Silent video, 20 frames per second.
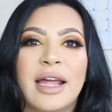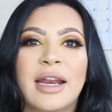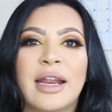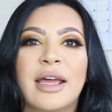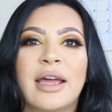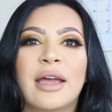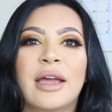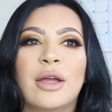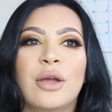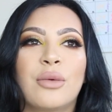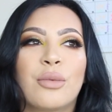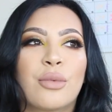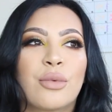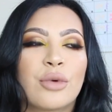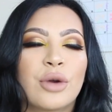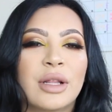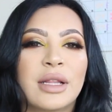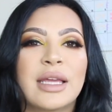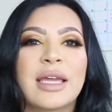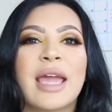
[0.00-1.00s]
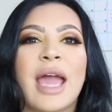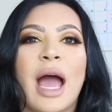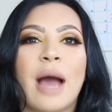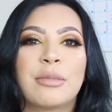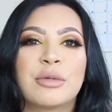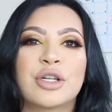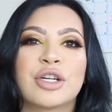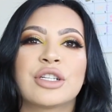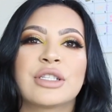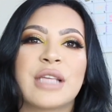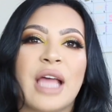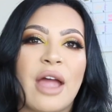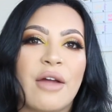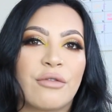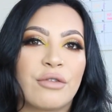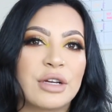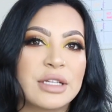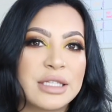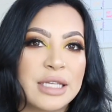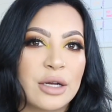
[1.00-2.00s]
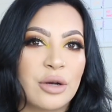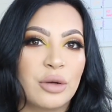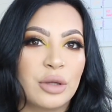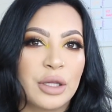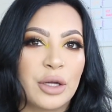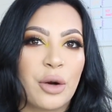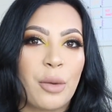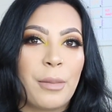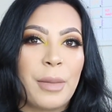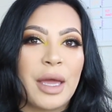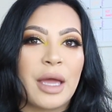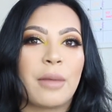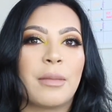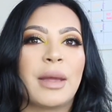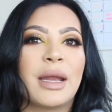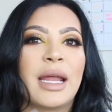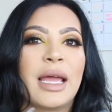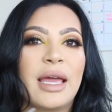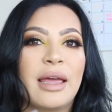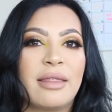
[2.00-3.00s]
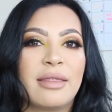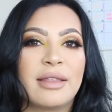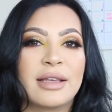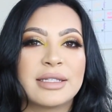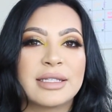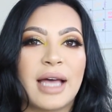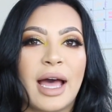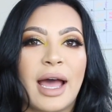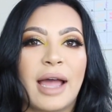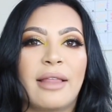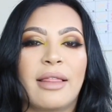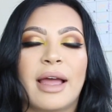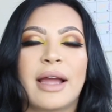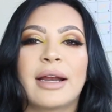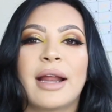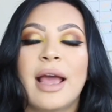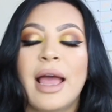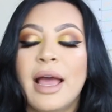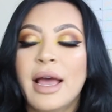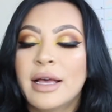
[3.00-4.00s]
and it really captures every single little pigment in this highlight.